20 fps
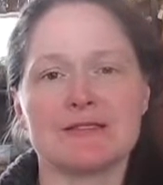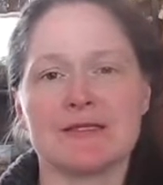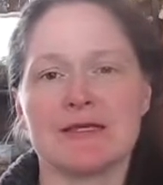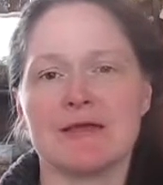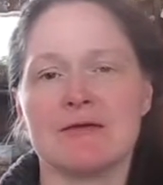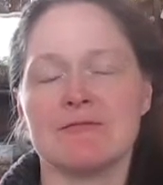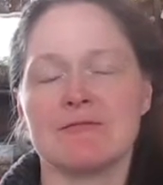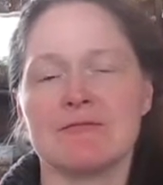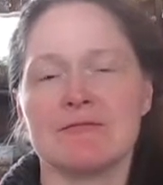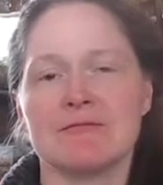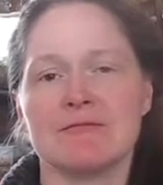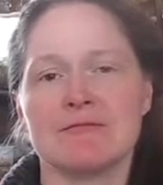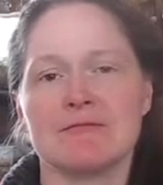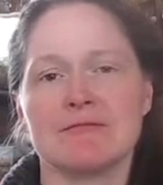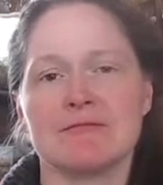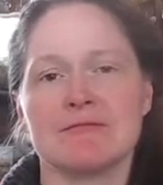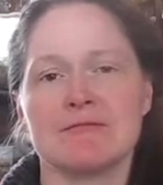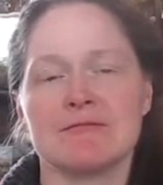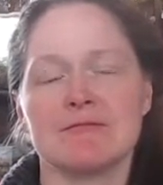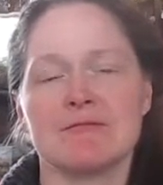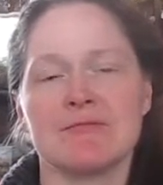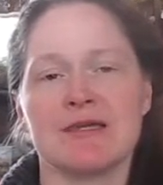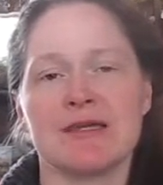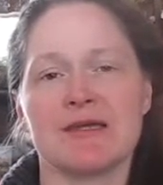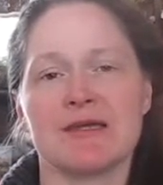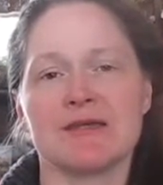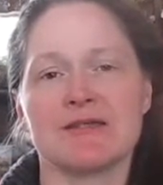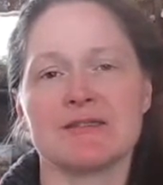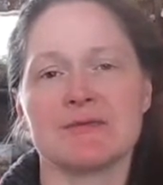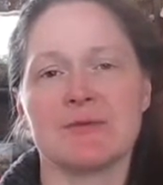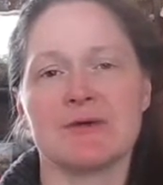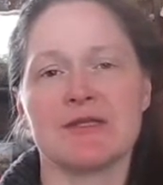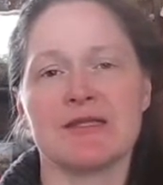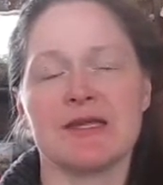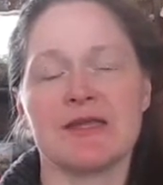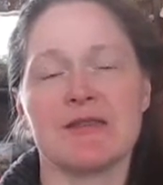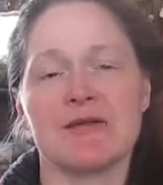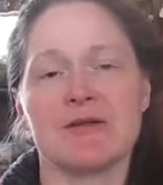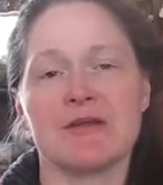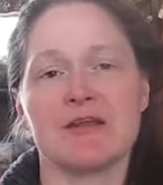them because one
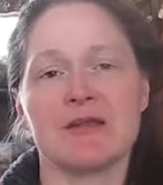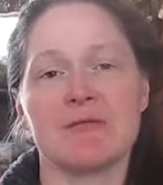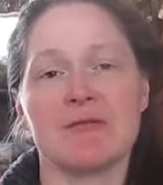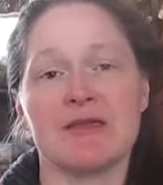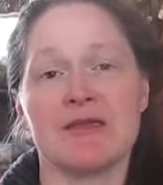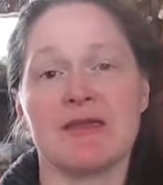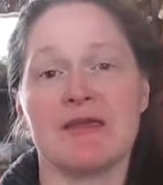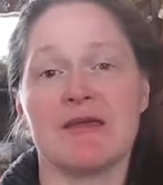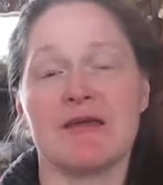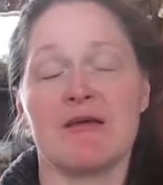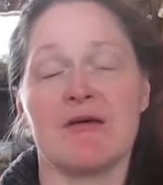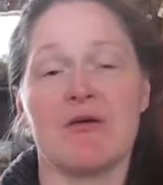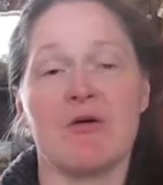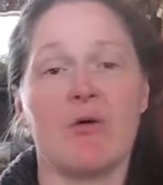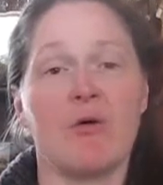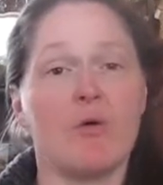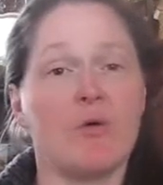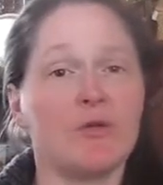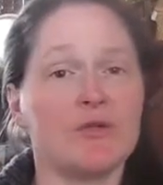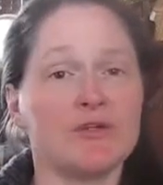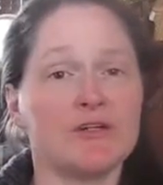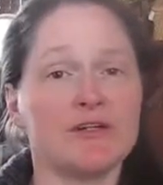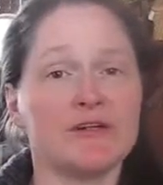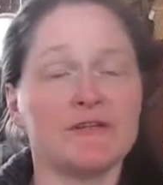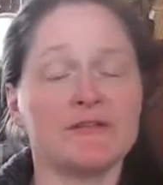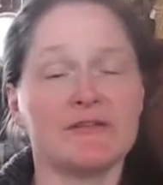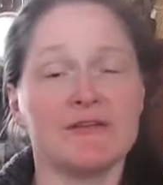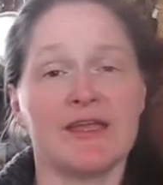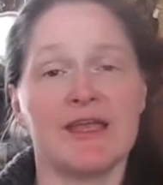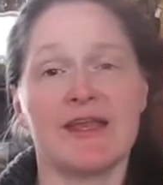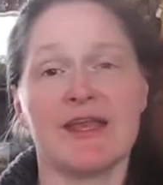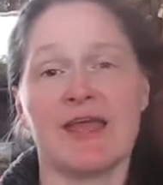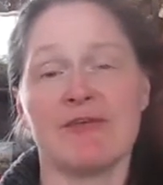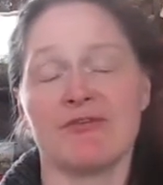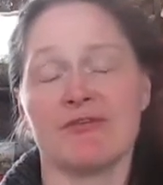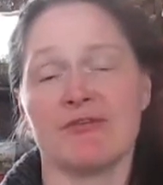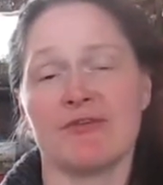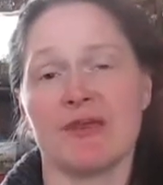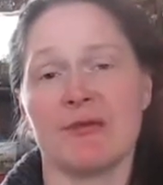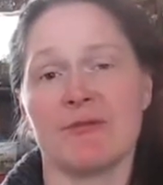day they're going to be older and have
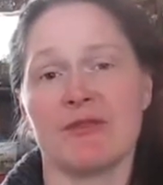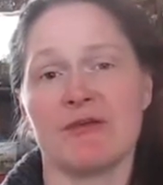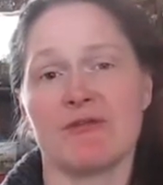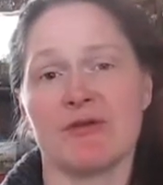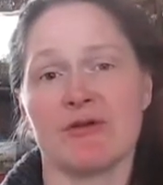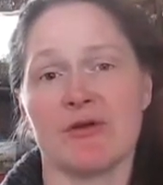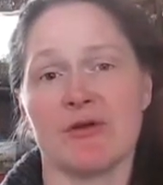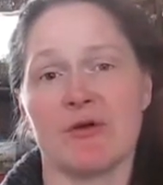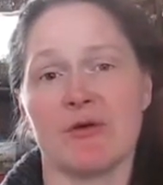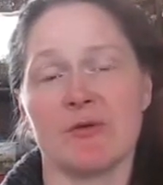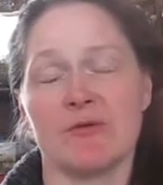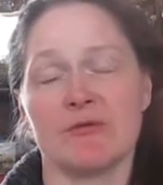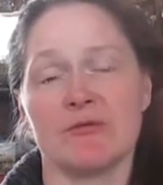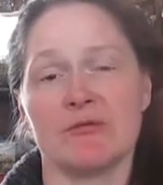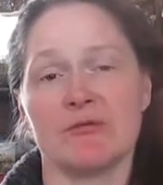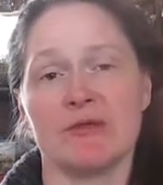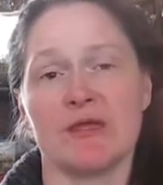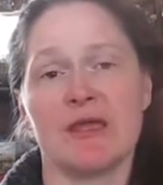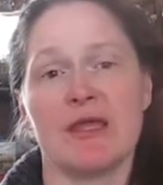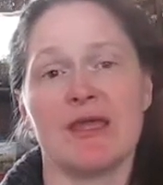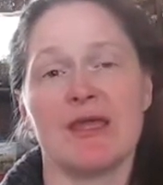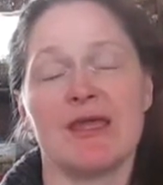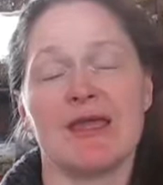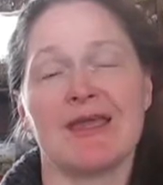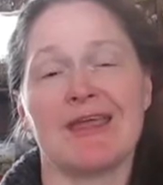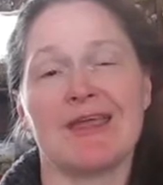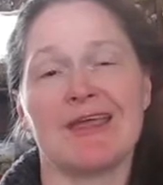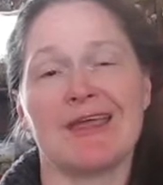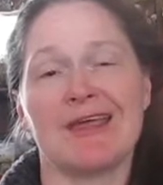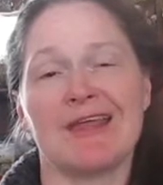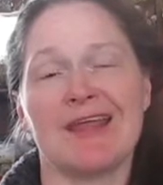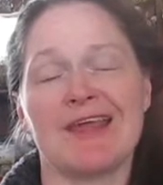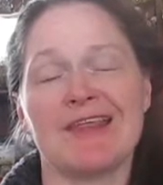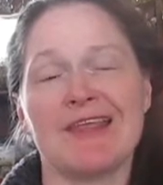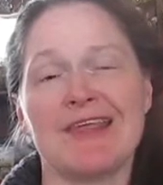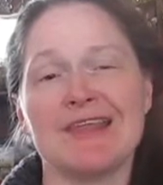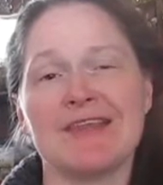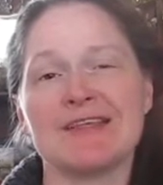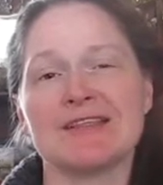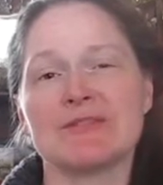a family of their own and I
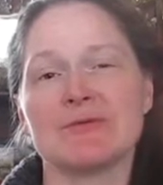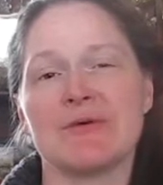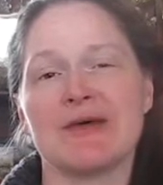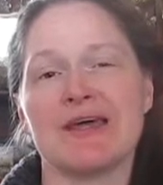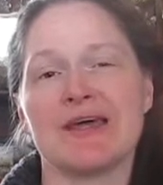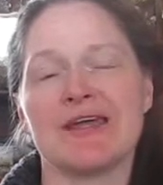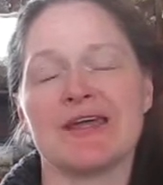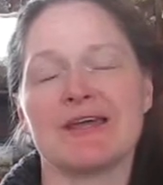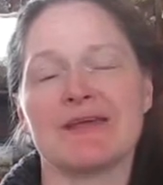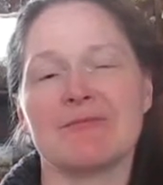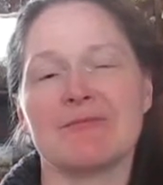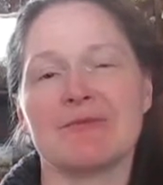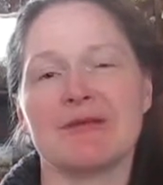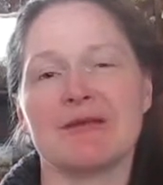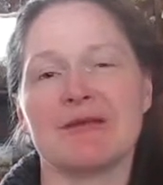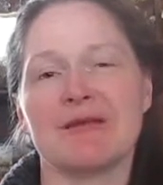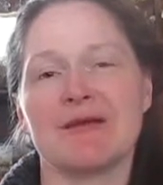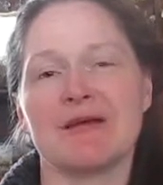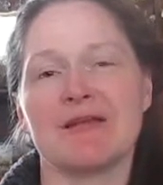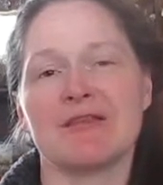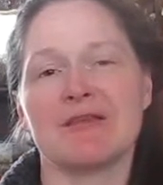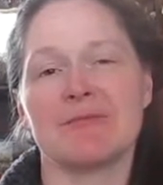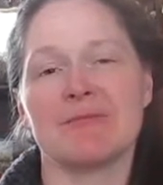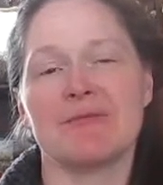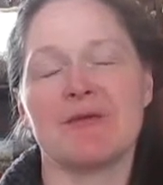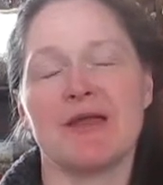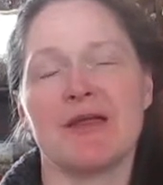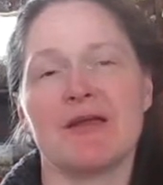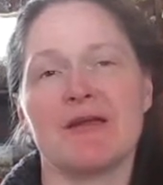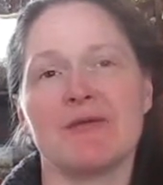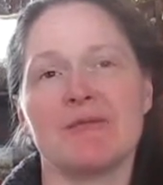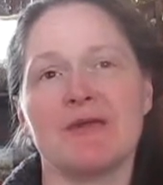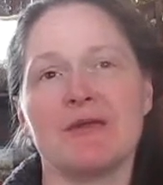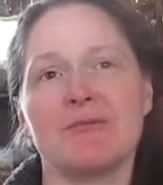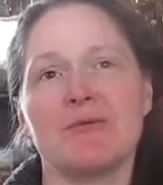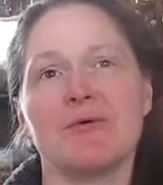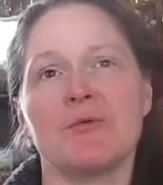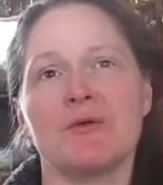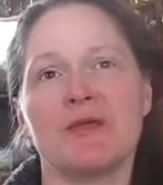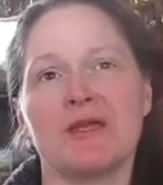think that's why the parent
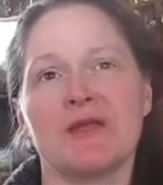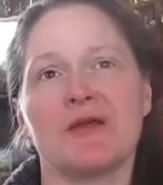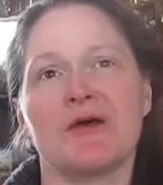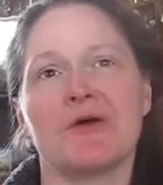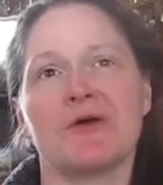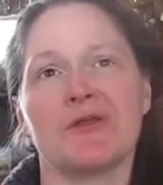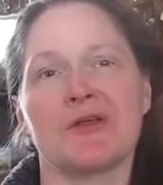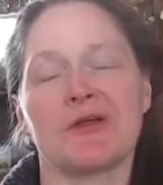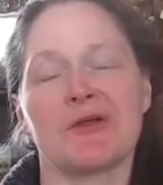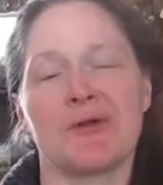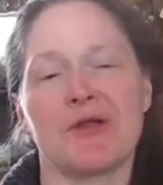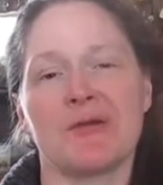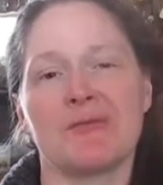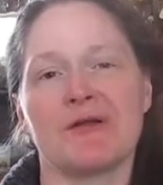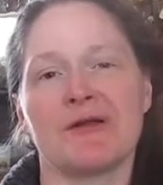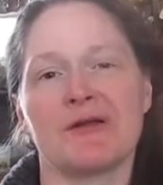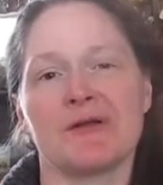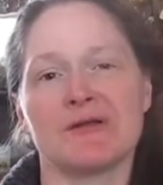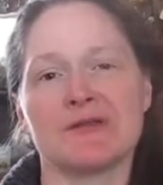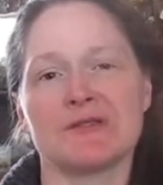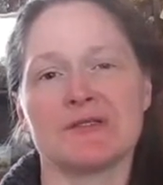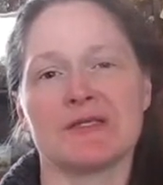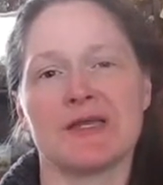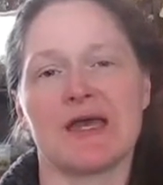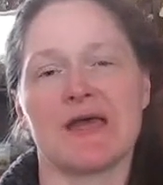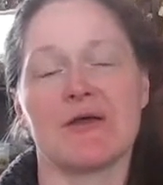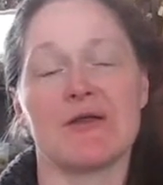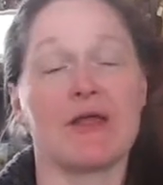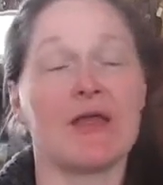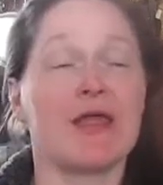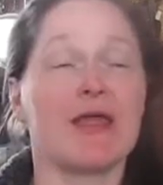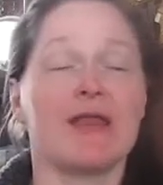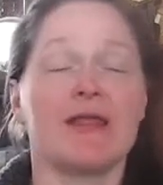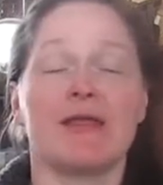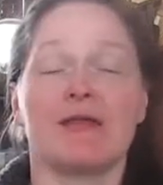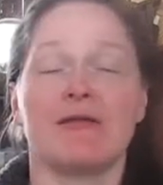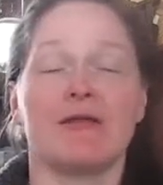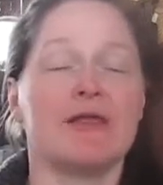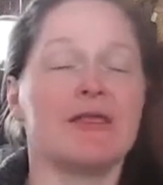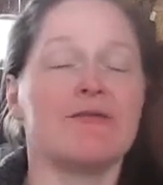people we know that are grandparents now, and, and
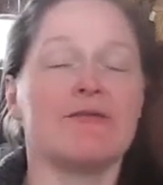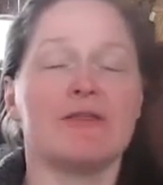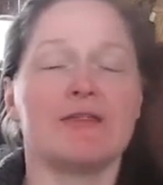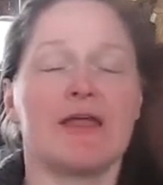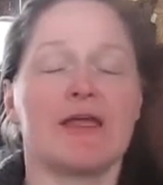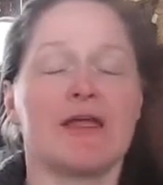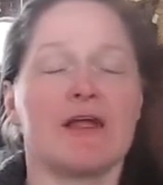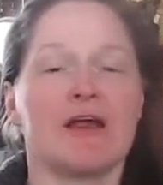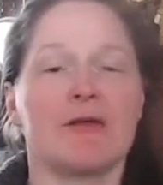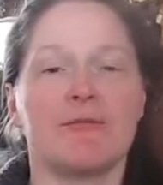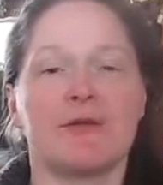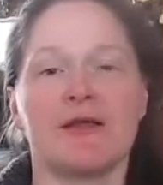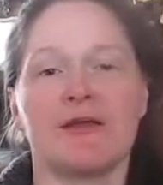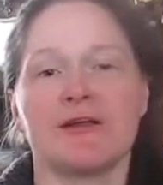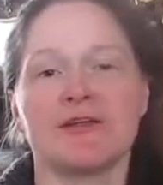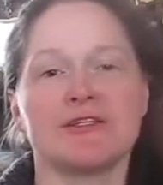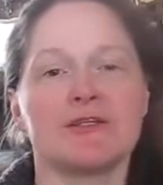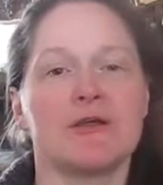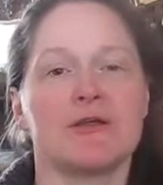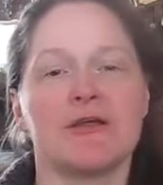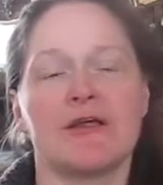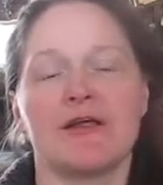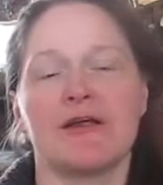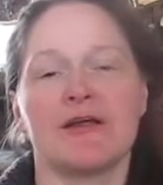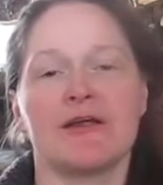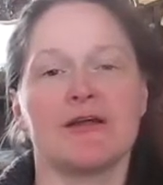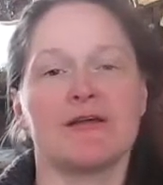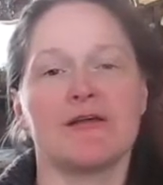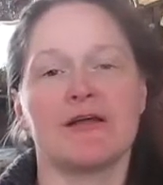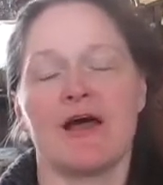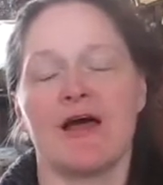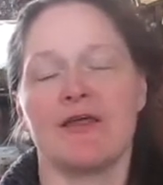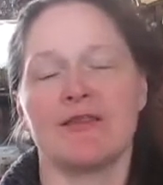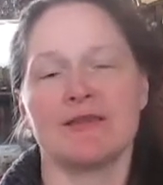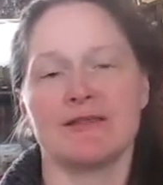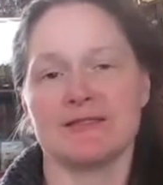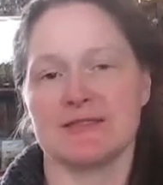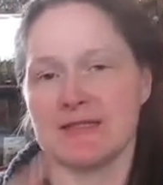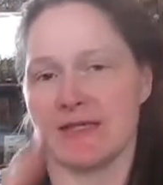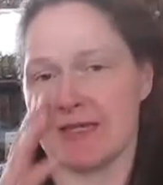even like our parents, you know, you hear all
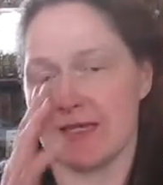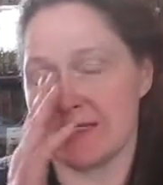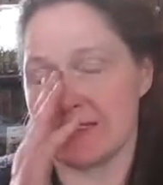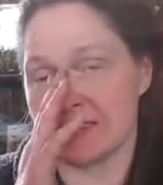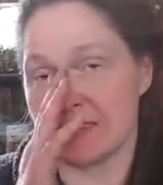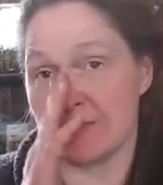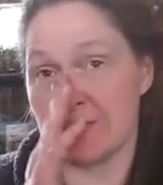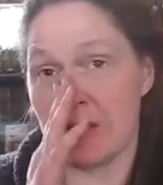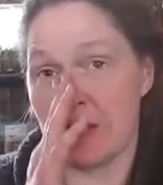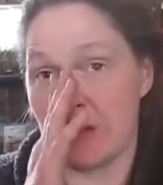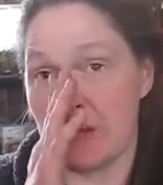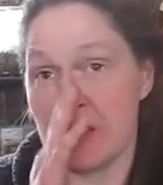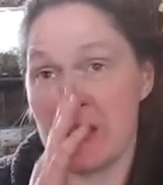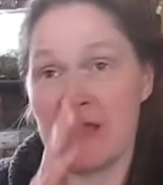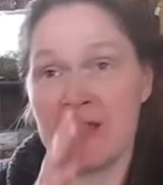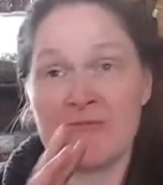these things about,